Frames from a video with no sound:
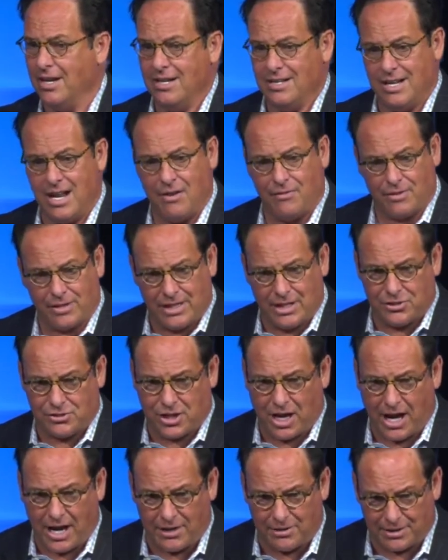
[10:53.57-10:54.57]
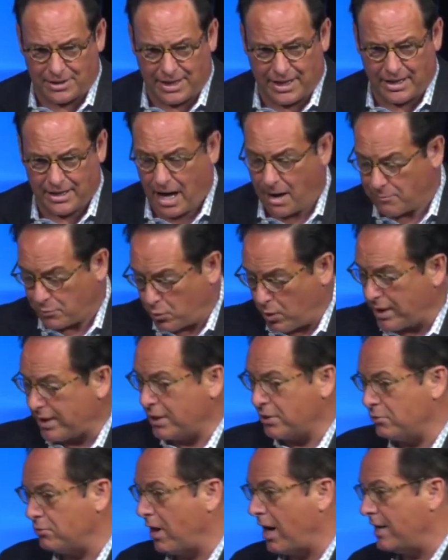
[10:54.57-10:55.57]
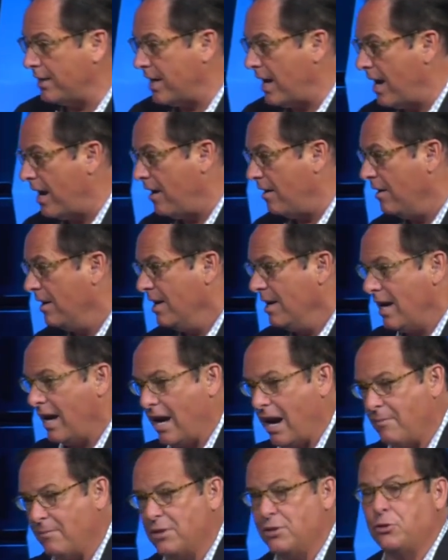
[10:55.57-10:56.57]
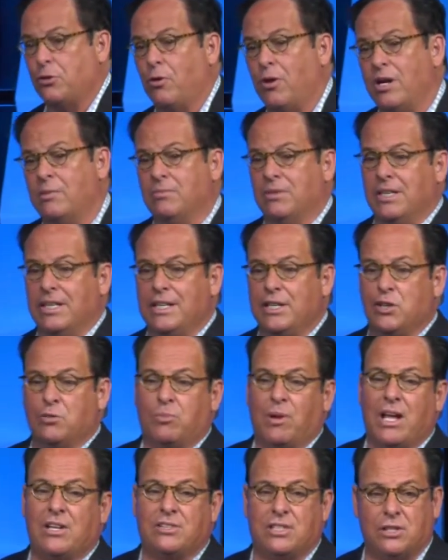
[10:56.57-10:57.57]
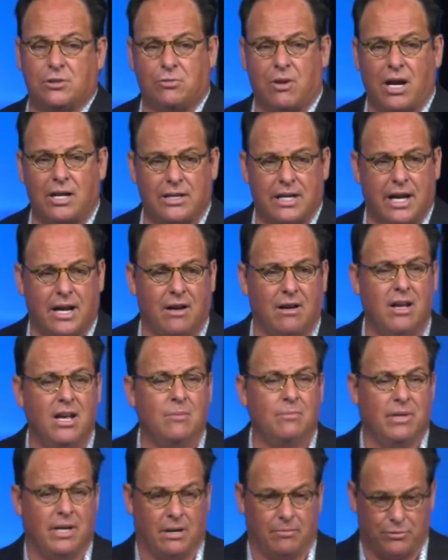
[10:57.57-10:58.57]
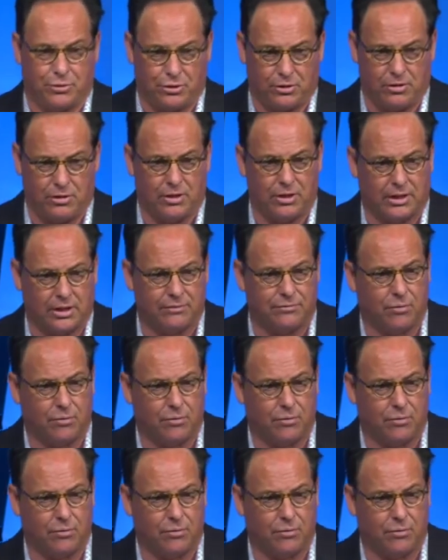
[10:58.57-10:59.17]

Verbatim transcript: Never get tired again. I'm quickened right now, and I'm enjoying millennial blessings right now, but I'm sure looking